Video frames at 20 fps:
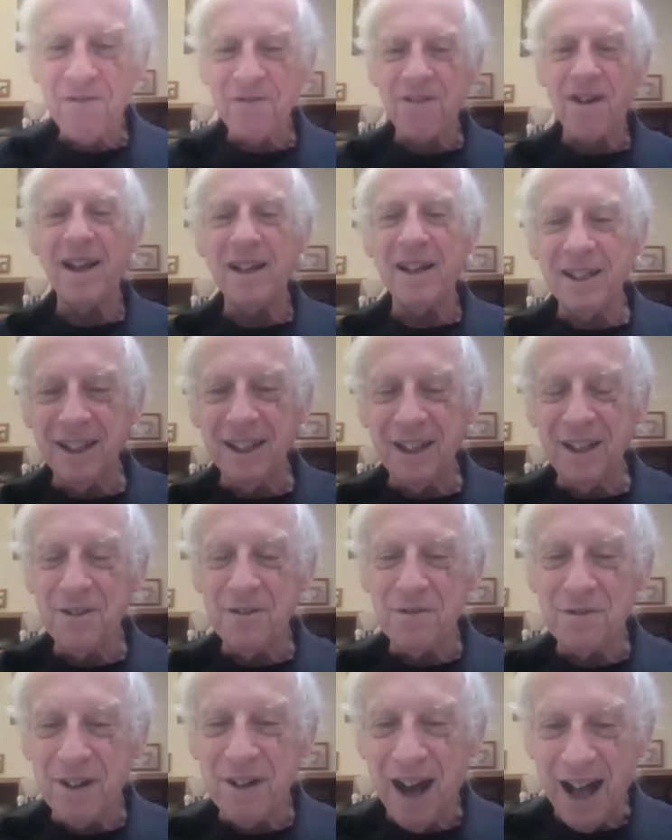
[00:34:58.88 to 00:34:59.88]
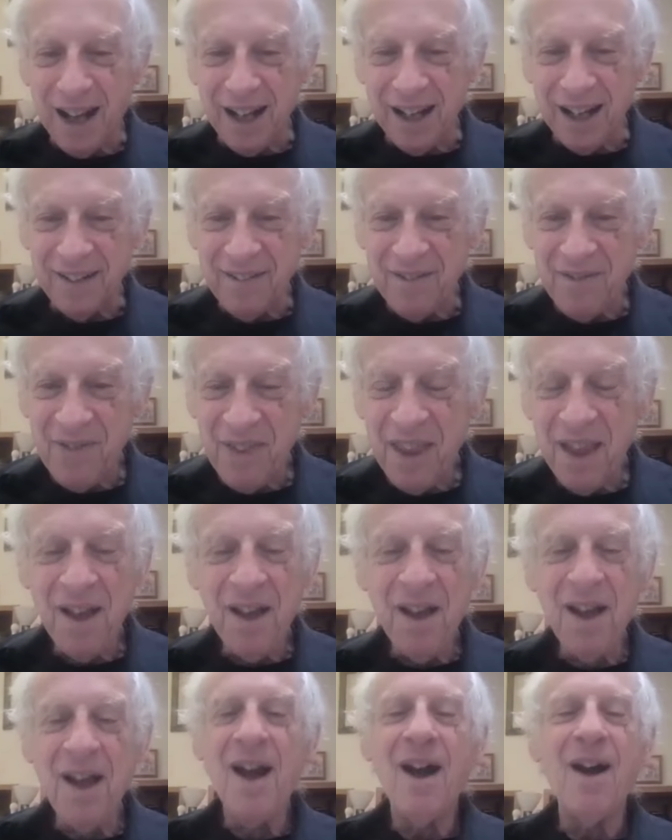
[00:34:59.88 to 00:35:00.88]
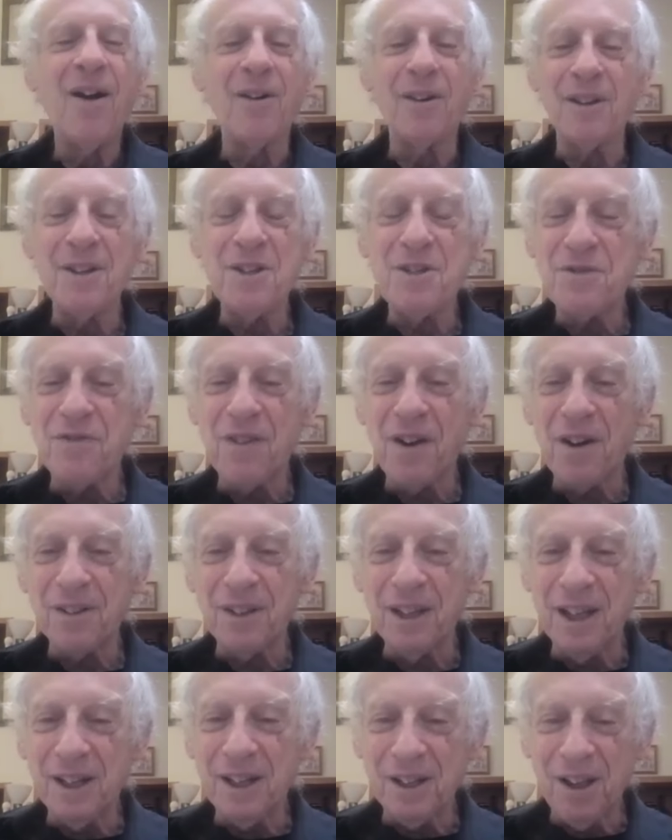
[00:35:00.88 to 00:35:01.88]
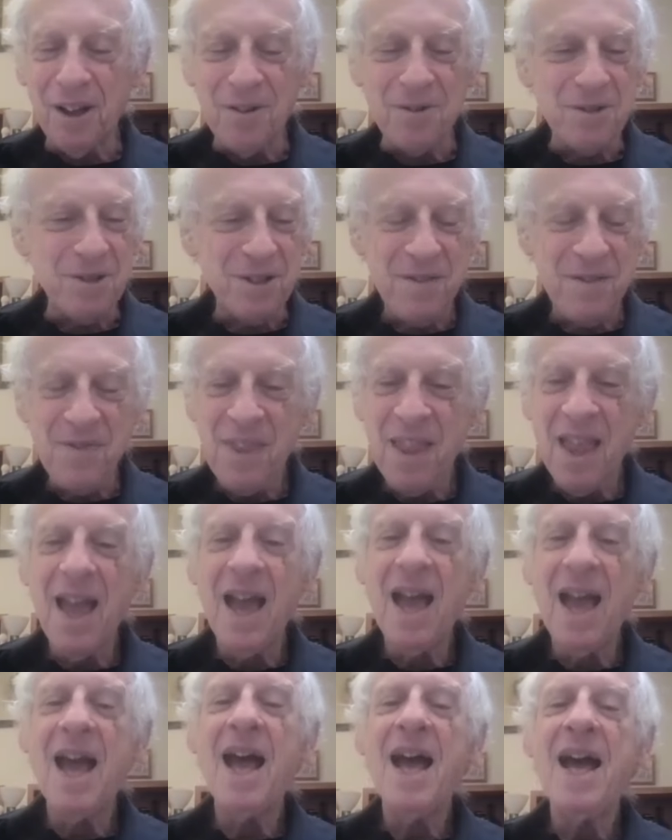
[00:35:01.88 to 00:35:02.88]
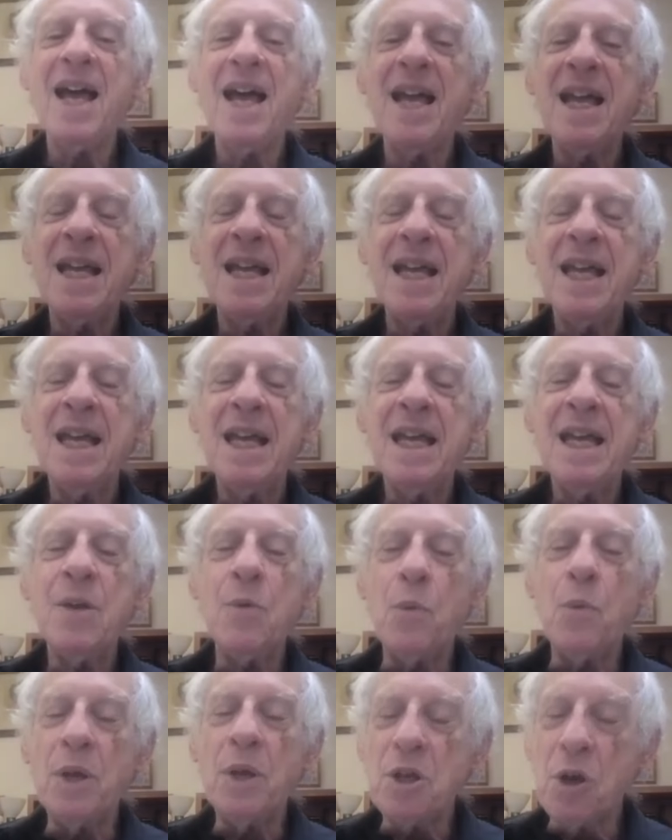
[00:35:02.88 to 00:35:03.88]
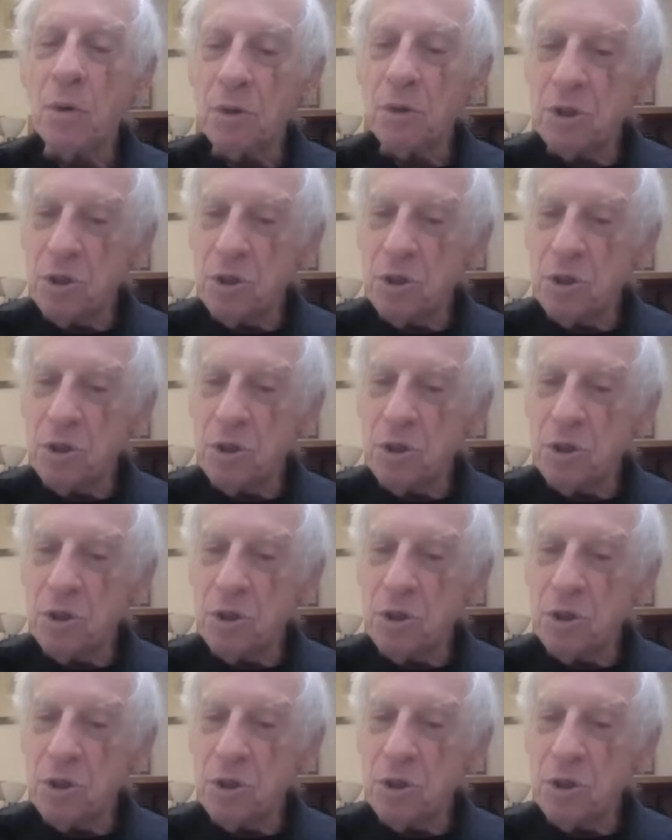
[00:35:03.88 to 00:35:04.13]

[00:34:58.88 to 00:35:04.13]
Finally, you've got it, or at least fairly close. We don't